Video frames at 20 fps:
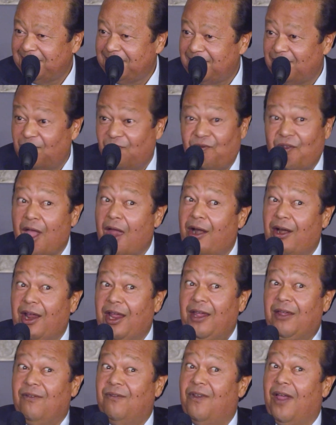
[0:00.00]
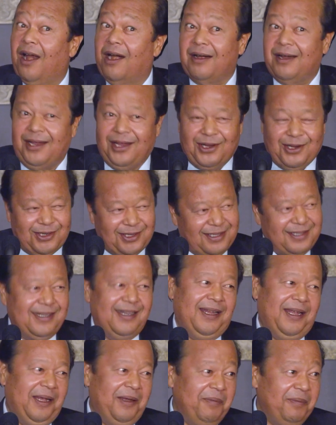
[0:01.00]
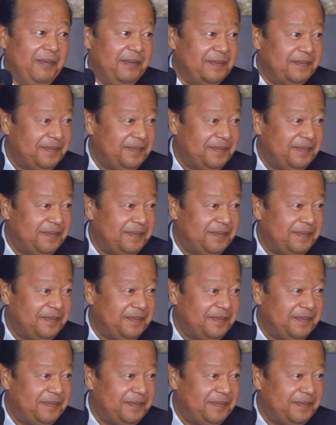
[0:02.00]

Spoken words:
very, very good sleep,